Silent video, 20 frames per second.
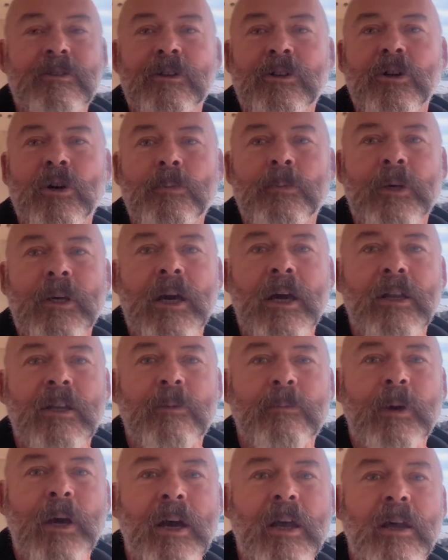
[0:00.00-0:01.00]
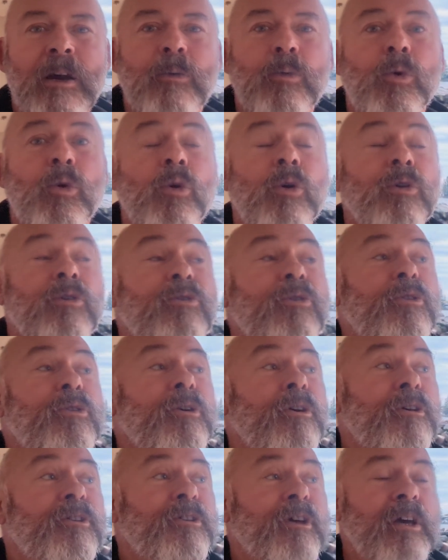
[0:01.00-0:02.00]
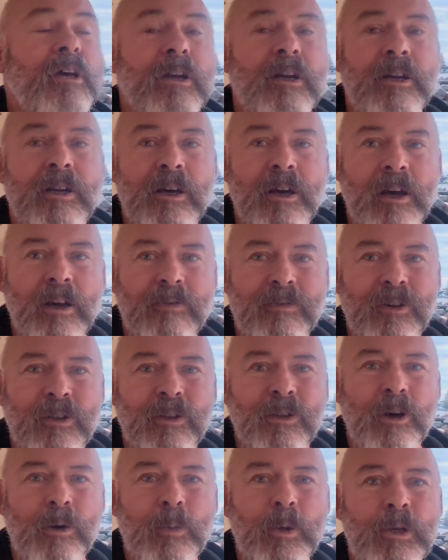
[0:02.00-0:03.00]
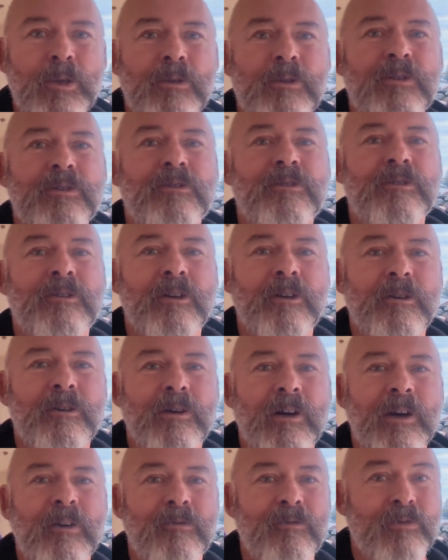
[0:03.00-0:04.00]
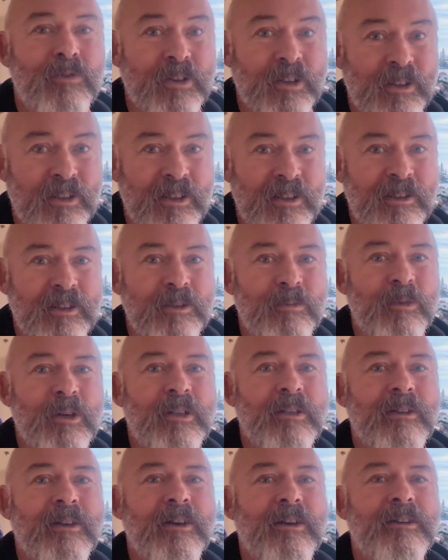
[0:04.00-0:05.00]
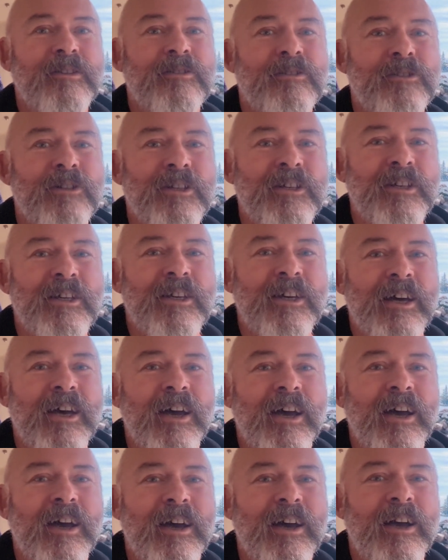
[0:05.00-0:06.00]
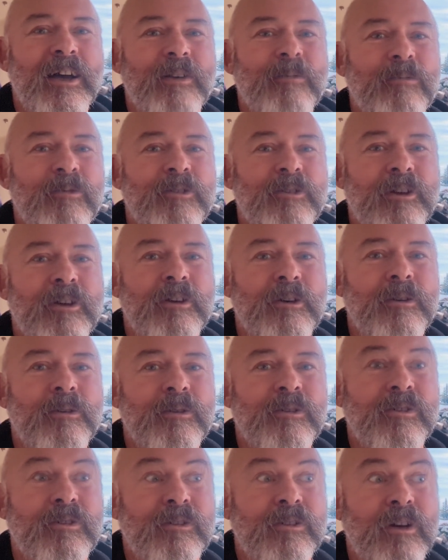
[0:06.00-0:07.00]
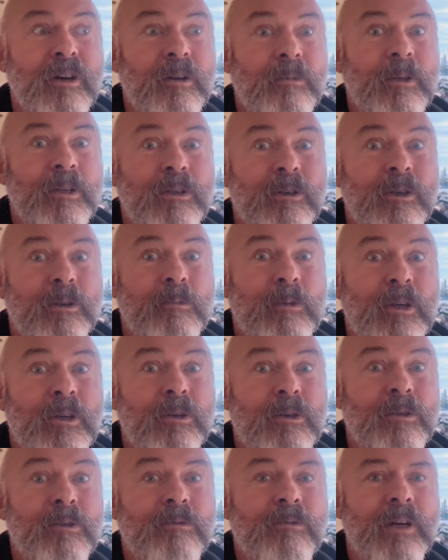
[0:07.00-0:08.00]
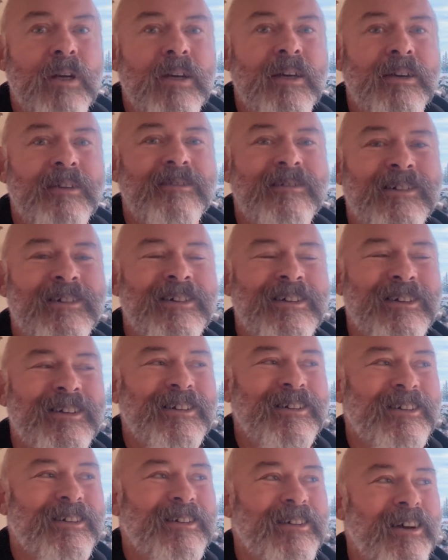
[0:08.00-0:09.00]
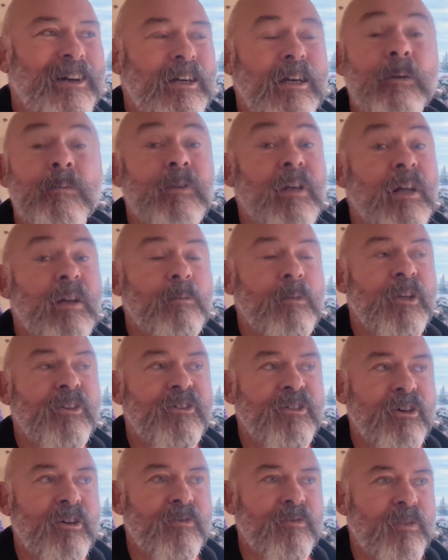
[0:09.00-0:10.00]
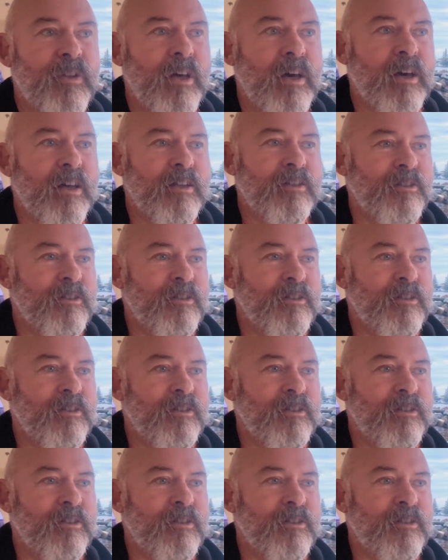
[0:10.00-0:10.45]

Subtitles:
It got me out and about. I walked 13.5 kilometers, so I can feel it in my legs. So it's got to be doing me good, right? I keep telling myself that.